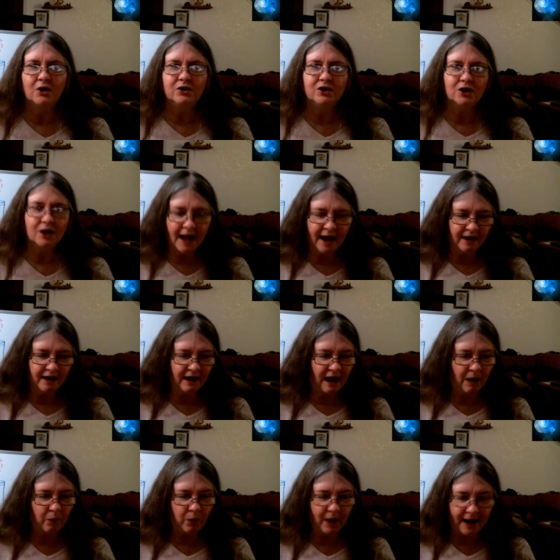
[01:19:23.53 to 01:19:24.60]
And so
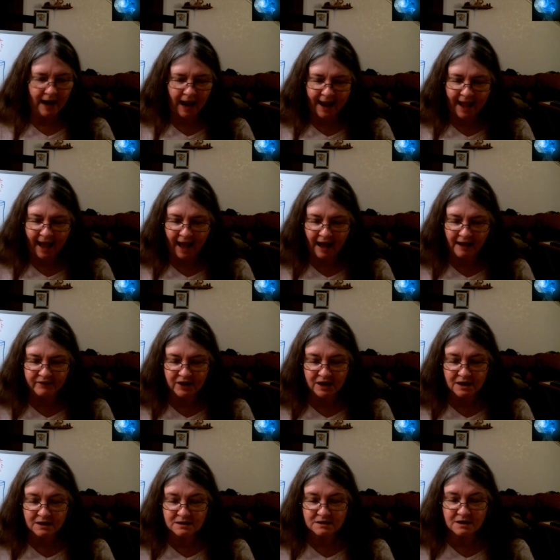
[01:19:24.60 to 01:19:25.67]
what I
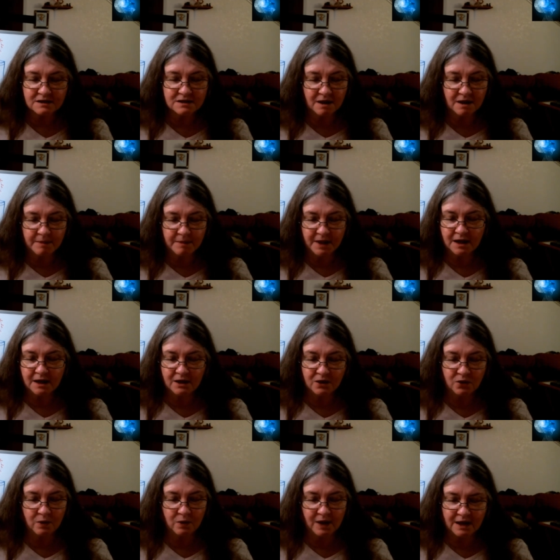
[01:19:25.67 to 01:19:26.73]
have is
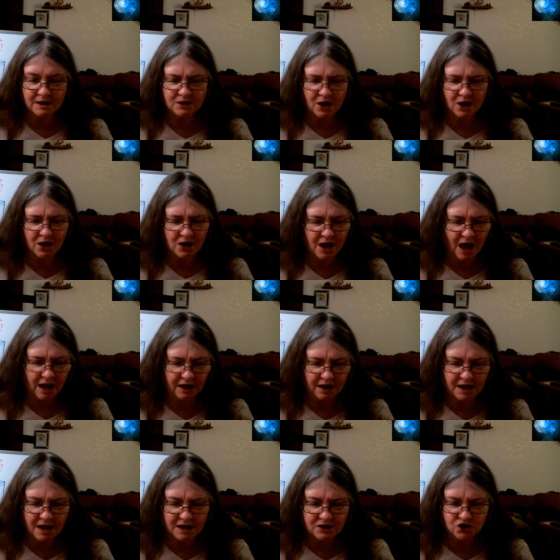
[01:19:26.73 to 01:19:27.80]
somebody who is
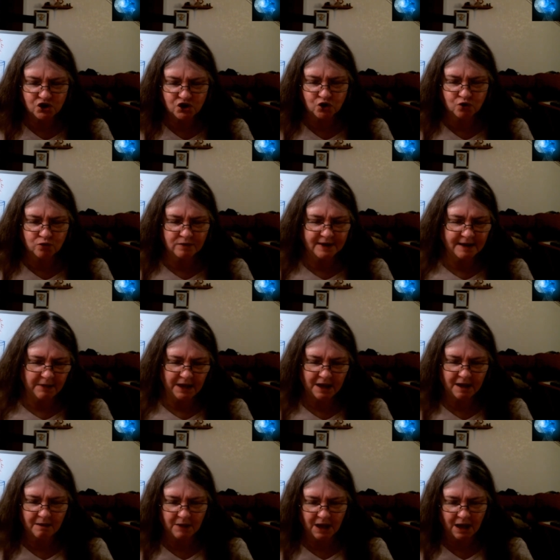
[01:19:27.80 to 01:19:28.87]
yelling and
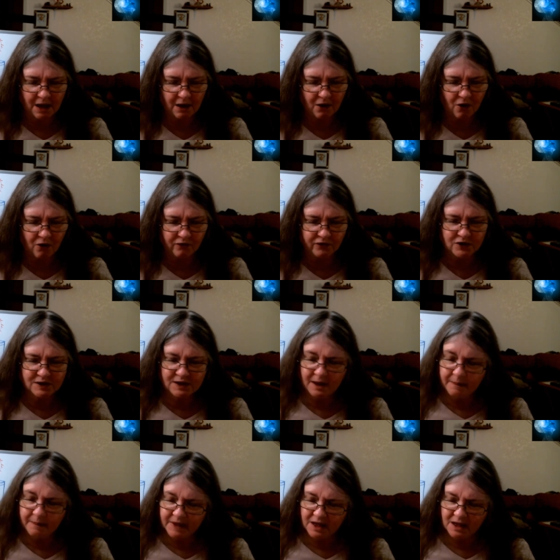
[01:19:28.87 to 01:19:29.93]
screaming at me
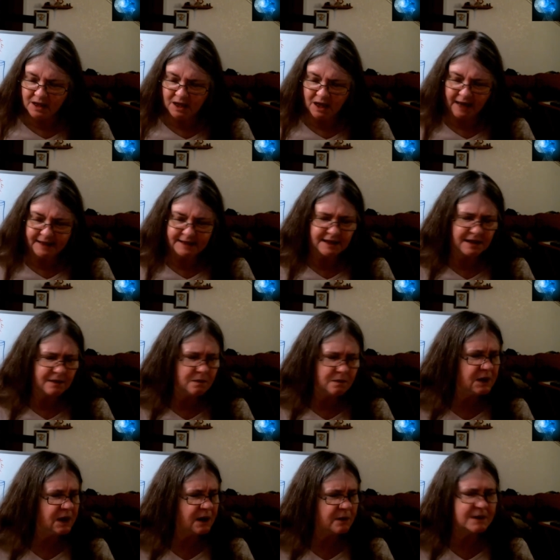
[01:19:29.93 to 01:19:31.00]
over something that
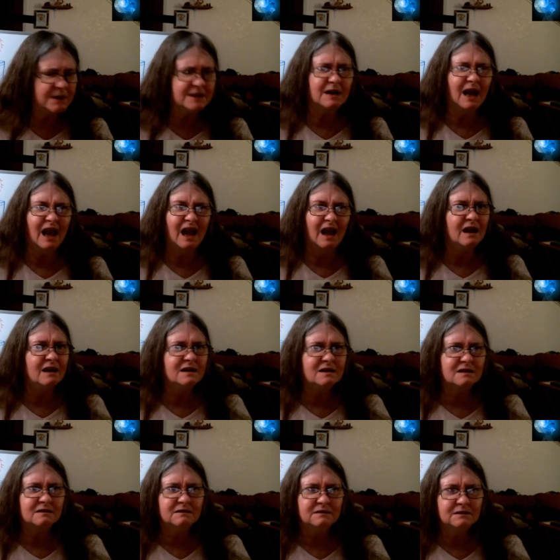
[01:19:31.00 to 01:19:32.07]
I did when I was
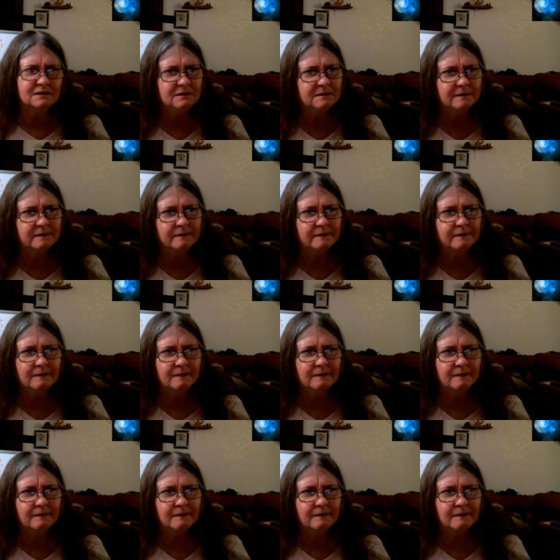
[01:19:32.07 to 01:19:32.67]
8.